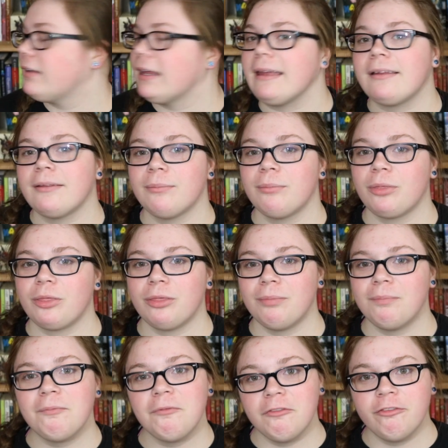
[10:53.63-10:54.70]
Like
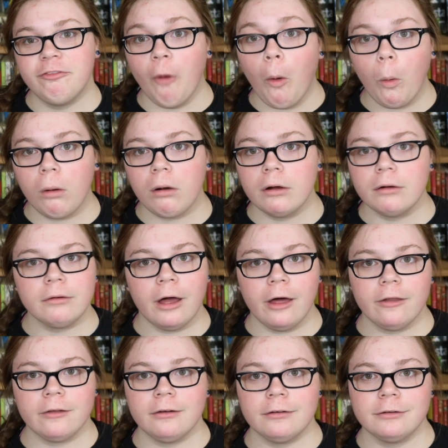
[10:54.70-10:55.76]
4
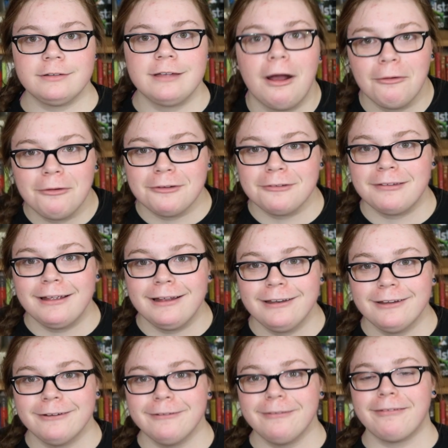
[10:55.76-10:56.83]
other Sounders
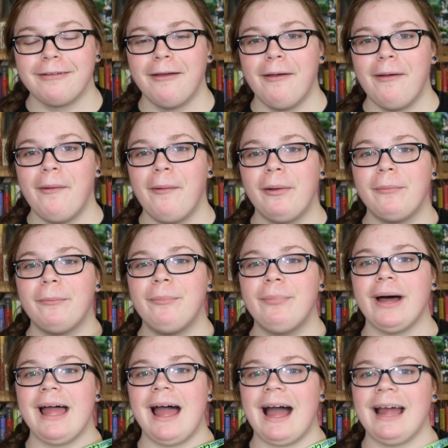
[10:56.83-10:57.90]
lanyards.
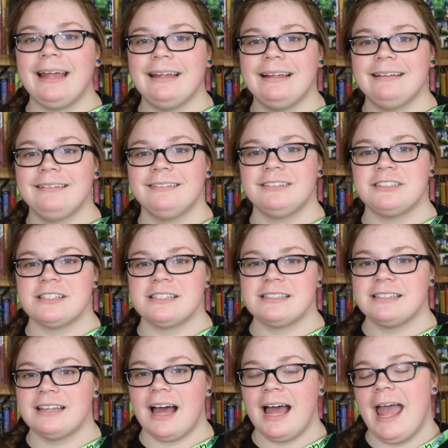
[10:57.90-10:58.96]
But I
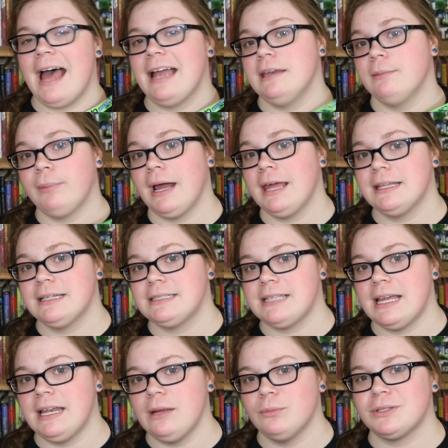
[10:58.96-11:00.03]
had to buy this,
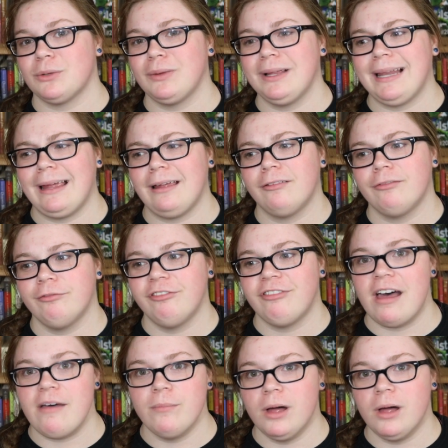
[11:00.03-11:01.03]
and it was only like $5.